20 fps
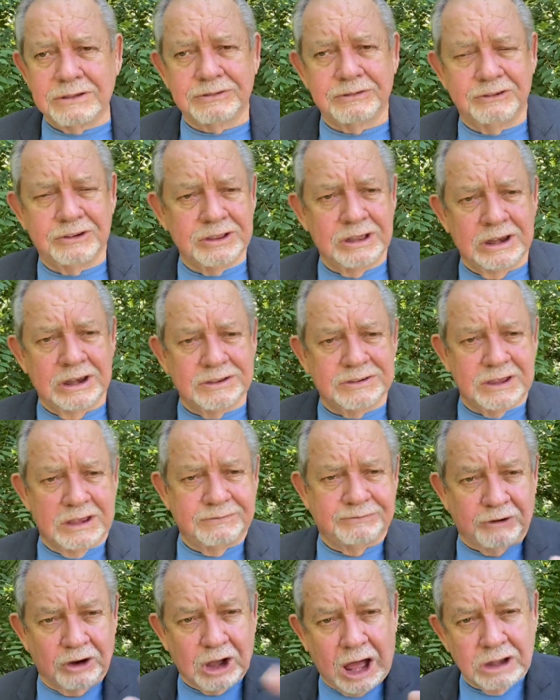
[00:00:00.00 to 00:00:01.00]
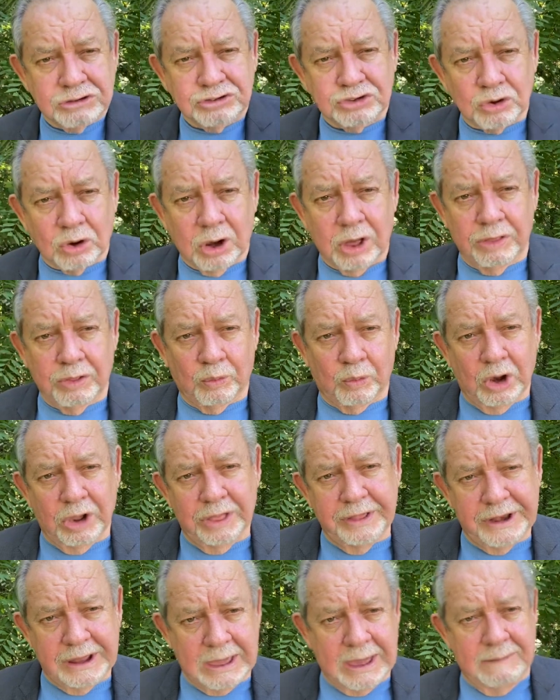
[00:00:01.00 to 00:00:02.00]
it says, For God so loved the world
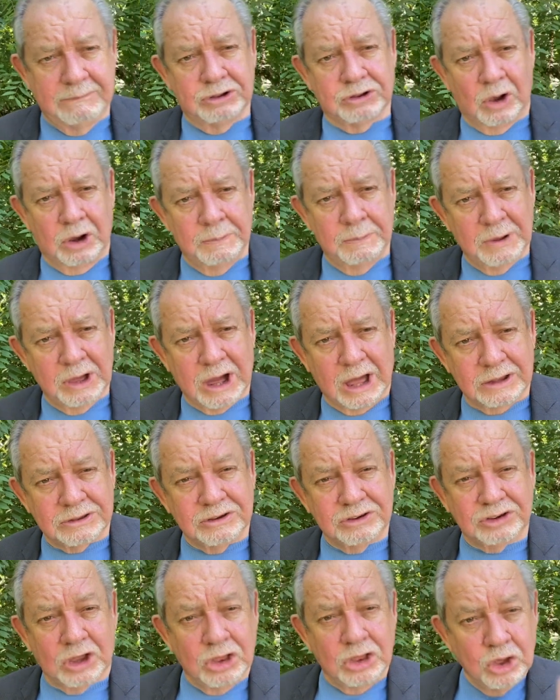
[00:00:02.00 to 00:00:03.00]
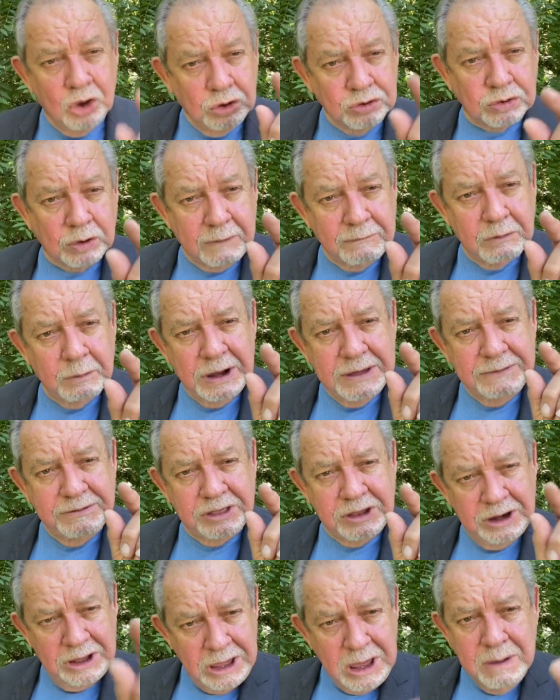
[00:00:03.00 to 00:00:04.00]
that he gave his only begotten Son, that whosoever believeth
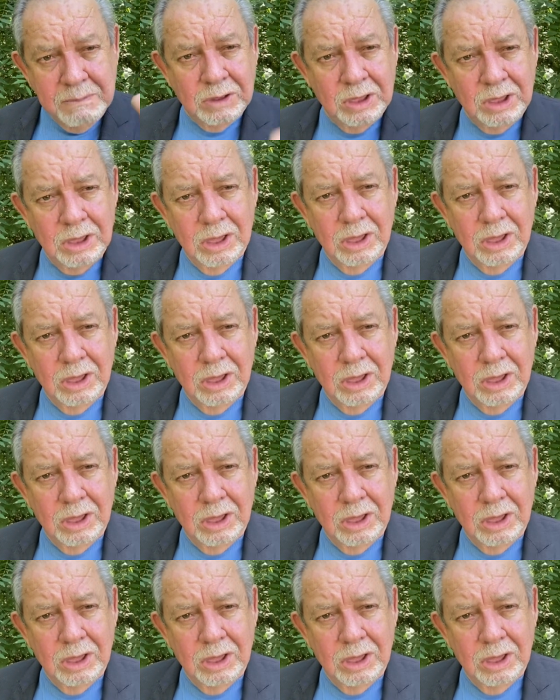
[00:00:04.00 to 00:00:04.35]
in him